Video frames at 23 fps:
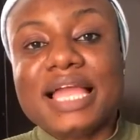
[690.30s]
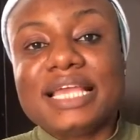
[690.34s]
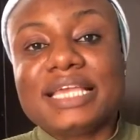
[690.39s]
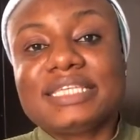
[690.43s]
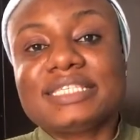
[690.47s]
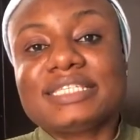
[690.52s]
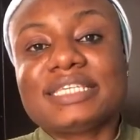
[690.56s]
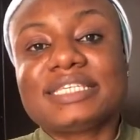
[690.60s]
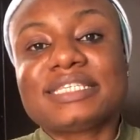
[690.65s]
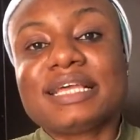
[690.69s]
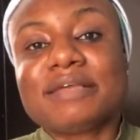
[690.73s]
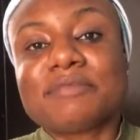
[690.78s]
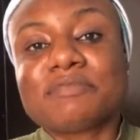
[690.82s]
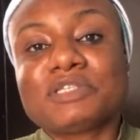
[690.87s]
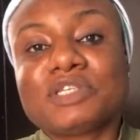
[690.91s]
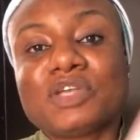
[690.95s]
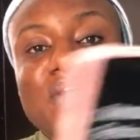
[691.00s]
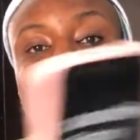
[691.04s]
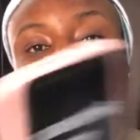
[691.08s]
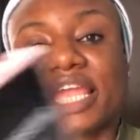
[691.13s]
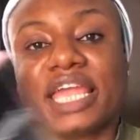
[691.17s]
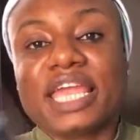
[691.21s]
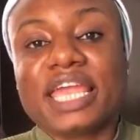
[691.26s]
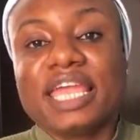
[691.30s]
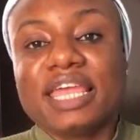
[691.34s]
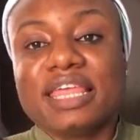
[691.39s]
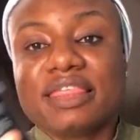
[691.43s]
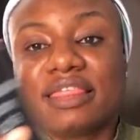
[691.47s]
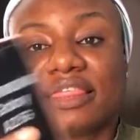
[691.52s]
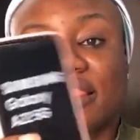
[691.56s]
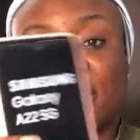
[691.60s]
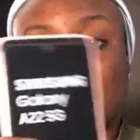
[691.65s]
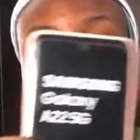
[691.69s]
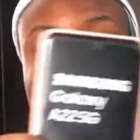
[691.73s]
It's a Samsung
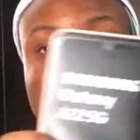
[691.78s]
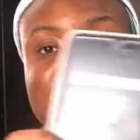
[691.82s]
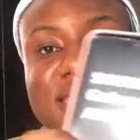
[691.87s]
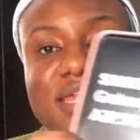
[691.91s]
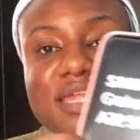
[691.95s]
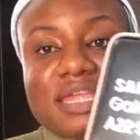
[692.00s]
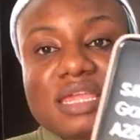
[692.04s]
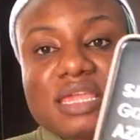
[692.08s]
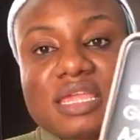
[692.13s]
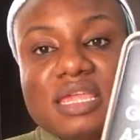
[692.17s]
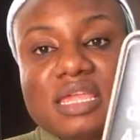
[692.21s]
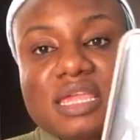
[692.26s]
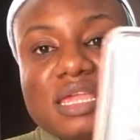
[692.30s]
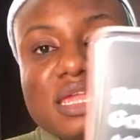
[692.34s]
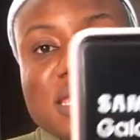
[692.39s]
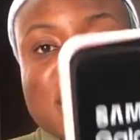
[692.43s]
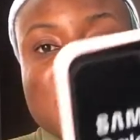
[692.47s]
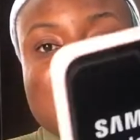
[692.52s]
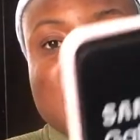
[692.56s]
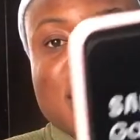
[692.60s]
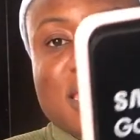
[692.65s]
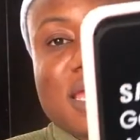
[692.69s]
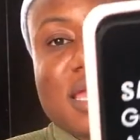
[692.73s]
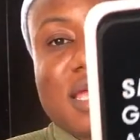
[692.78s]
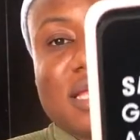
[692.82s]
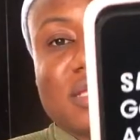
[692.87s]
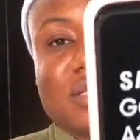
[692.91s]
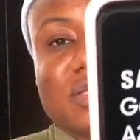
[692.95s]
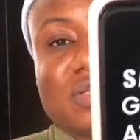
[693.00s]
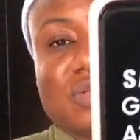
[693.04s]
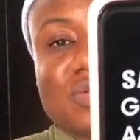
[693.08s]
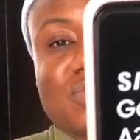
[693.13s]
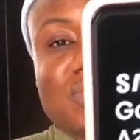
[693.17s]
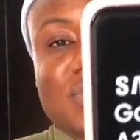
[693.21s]
A3
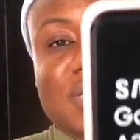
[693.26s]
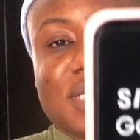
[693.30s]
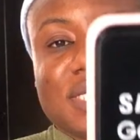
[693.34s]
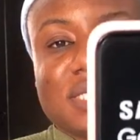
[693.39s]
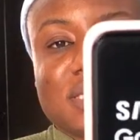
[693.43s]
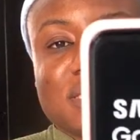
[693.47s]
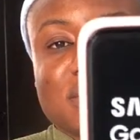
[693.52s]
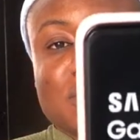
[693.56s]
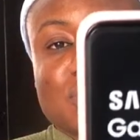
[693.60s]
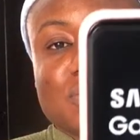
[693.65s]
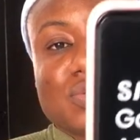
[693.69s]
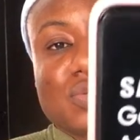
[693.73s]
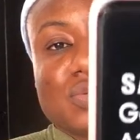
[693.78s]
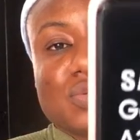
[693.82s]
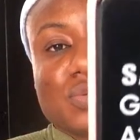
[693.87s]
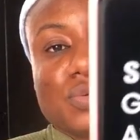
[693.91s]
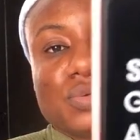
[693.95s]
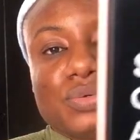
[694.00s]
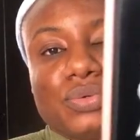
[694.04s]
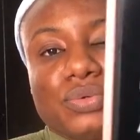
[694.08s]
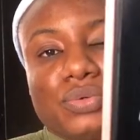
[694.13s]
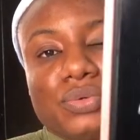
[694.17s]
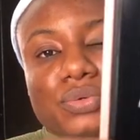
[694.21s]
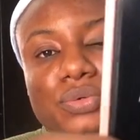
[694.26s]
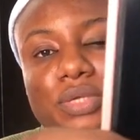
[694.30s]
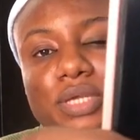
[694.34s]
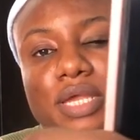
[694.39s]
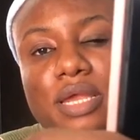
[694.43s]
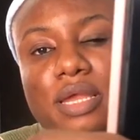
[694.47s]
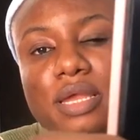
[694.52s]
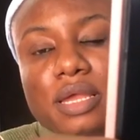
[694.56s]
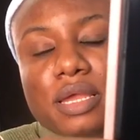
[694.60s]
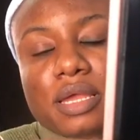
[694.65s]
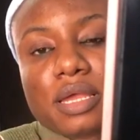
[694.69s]
822.
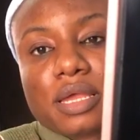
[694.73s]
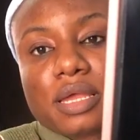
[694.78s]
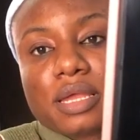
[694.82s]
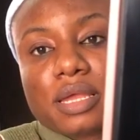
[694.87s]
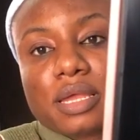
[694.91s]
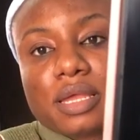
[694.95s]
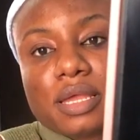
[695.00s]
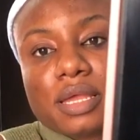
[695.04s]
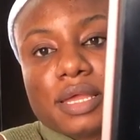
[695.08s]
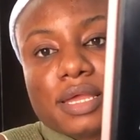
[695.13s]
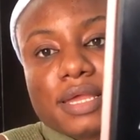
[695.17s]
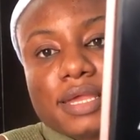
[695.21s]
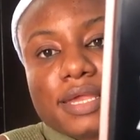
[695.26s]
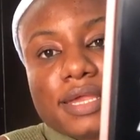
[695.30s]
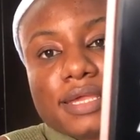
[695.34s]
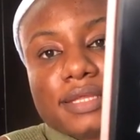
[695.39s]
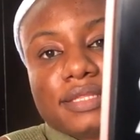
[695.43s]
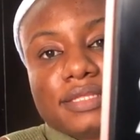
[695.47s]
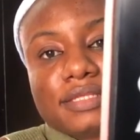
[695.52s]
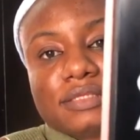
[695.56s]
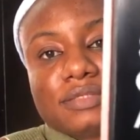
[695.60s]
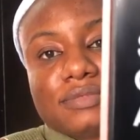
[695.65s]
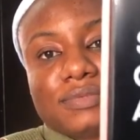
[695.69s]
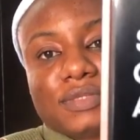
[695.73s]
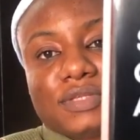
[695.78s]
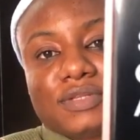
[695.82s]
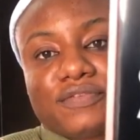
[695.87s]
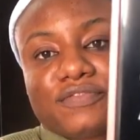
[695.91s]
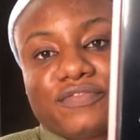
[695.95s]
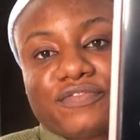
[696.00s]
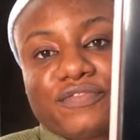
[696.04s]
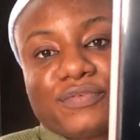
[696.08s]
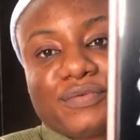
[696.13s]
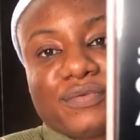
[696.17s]
Yeah, this is what
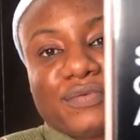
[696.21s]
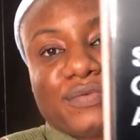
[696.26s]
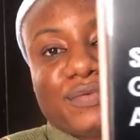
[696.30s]
the phone